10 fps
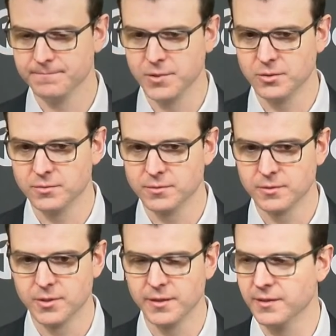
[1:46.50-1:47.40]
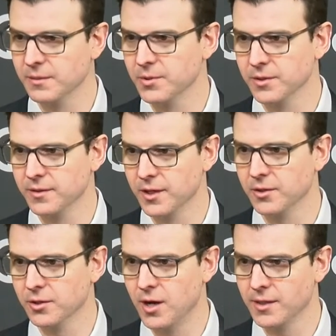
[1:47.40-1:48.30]
you know, credit to them. They, they got a
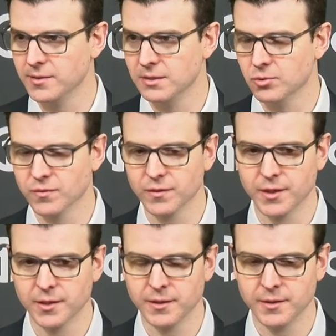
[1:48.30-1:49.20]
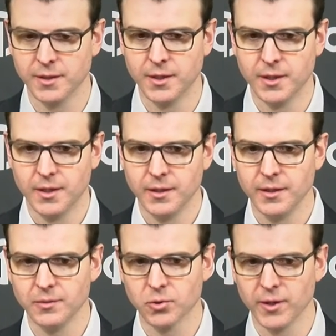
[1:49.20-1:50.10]
good hockey team over there, and
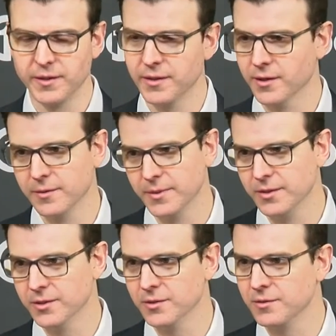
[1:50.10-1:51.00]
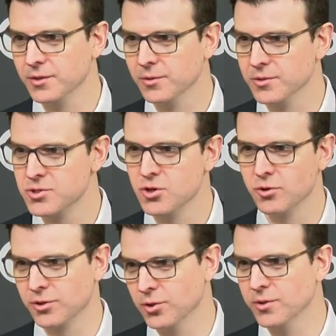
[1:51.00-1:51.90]
and we're right there. And I mean, you're you know, a
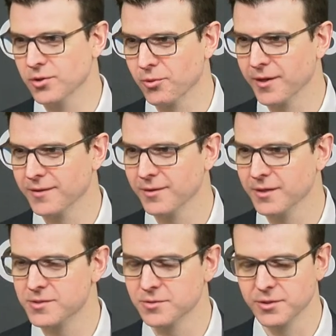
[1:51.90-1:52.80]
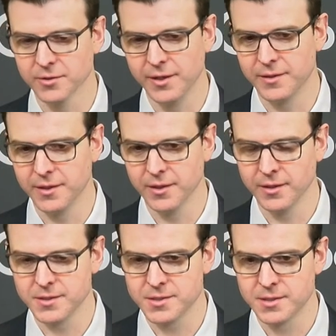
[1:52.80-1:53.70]
shootout could go either way, right? So you're right there,
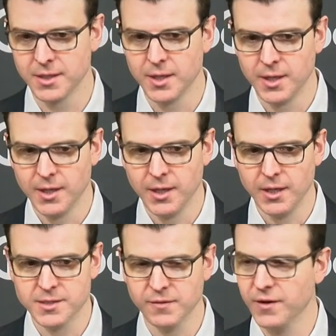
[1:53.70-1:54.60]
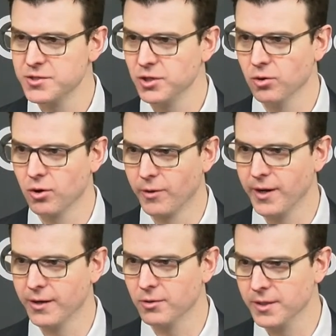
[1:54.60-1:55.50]
and it's it's gonna eventually go our way.
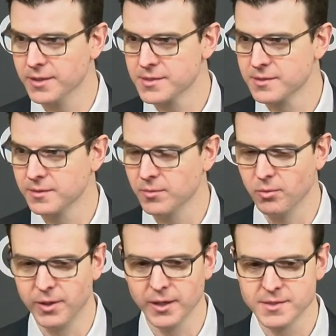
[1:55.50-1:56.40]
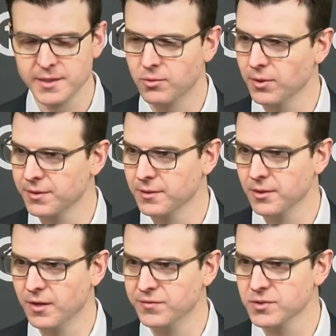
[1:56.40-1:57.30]
I know it is, but we got to stick with it and
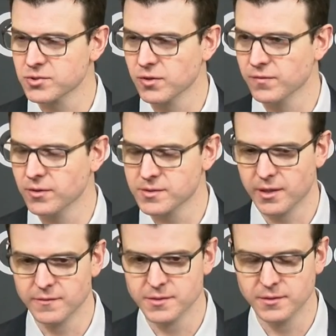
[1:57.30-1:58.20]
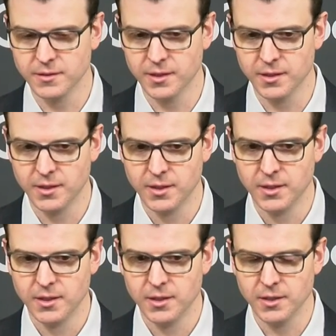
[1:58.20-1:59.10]
not feel sorry for ourselves, and uh,
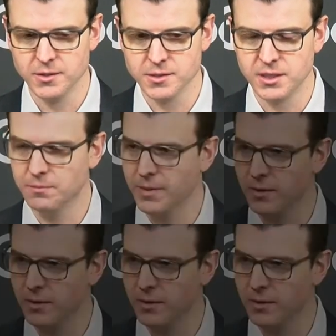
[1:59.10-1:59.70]
and just keep